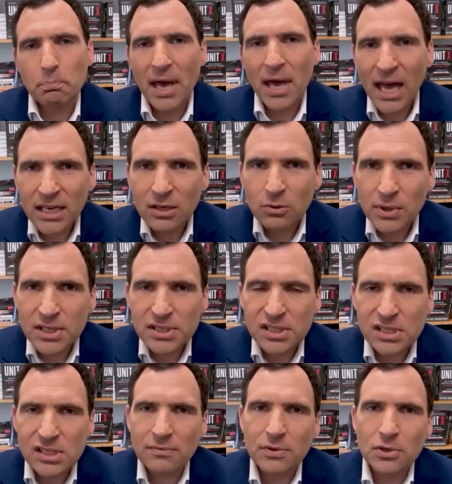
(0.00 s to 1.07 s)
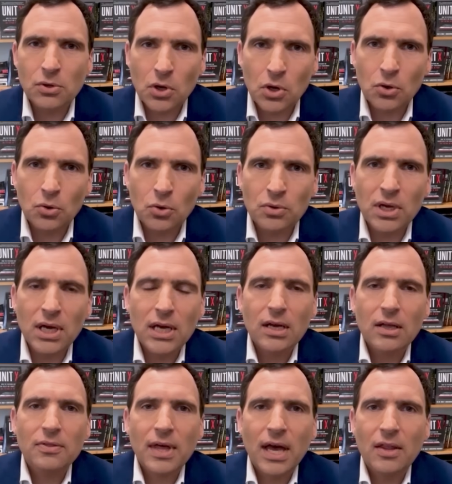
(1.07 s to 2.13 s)
petty reasons of their own
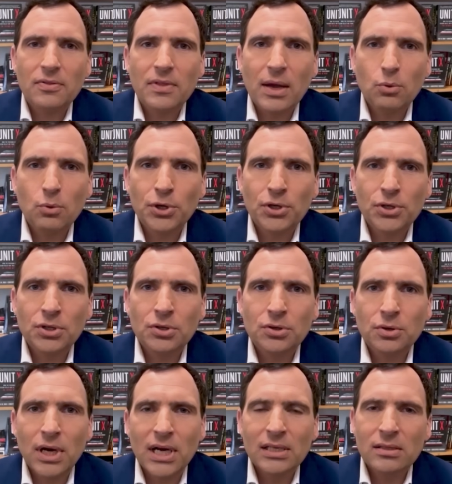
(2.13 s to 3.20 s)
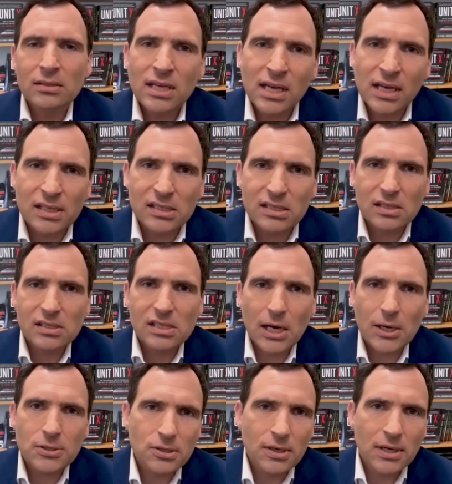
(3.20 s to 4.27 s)
that they were going to nix
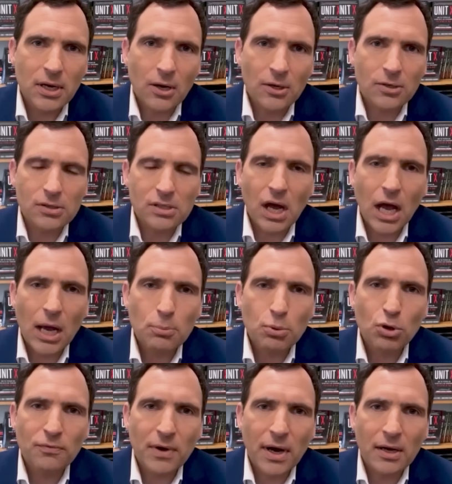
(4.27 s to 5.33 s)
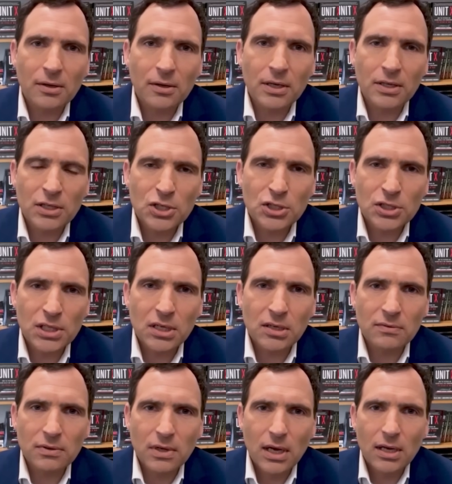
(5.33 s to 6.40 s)
Secretary Carter's high-profile
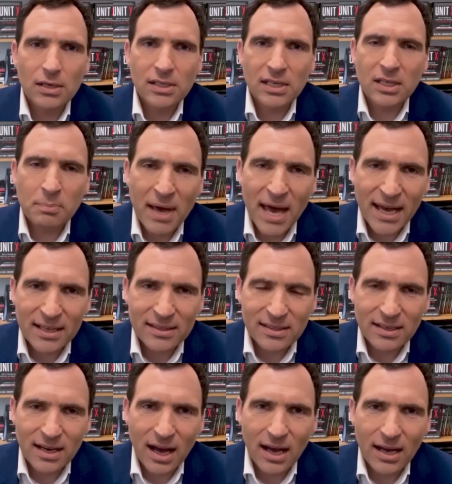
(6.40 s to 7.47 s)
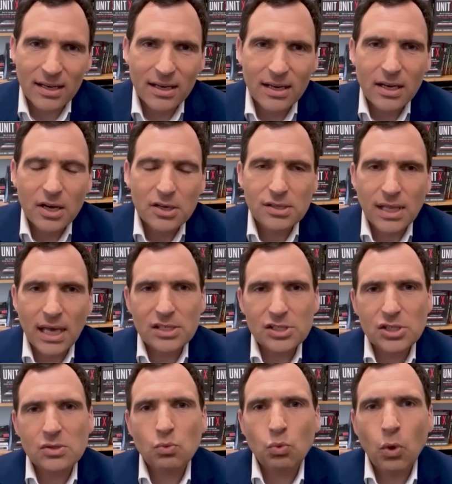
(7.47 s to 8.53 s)
initiative to get back at the guy. So that's
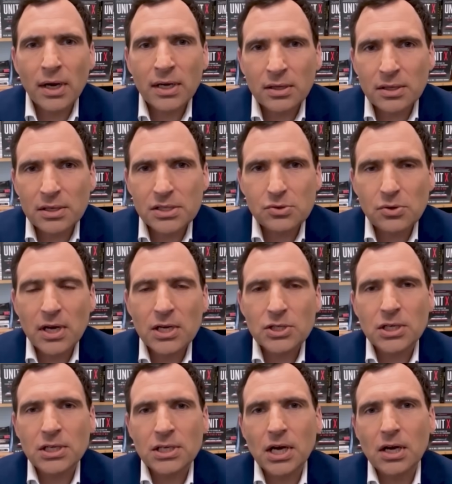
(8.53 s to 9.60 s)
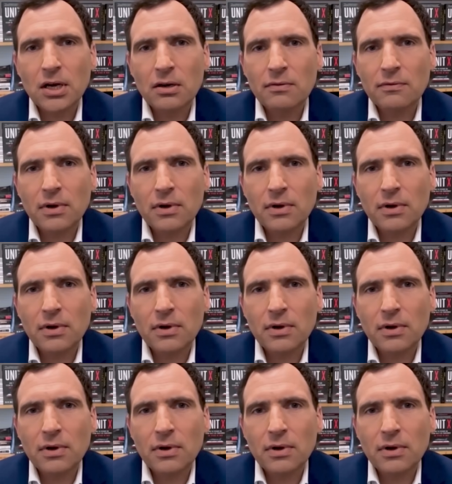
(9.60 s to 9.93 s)
just one illustration of